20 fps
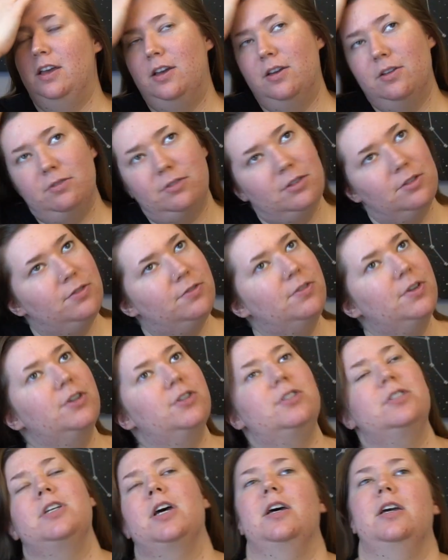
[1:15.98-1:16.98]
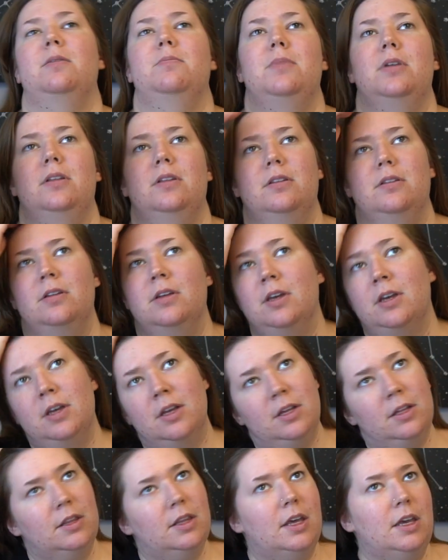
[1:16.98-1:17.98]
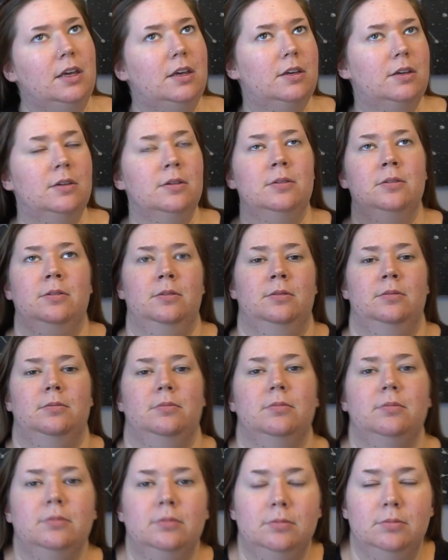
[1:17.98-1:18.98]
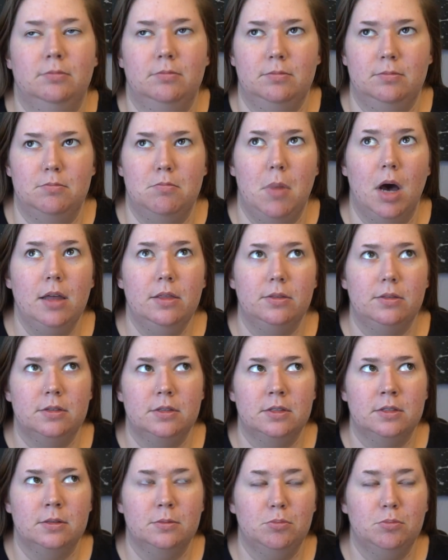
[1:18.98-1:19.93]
For the first time in like months,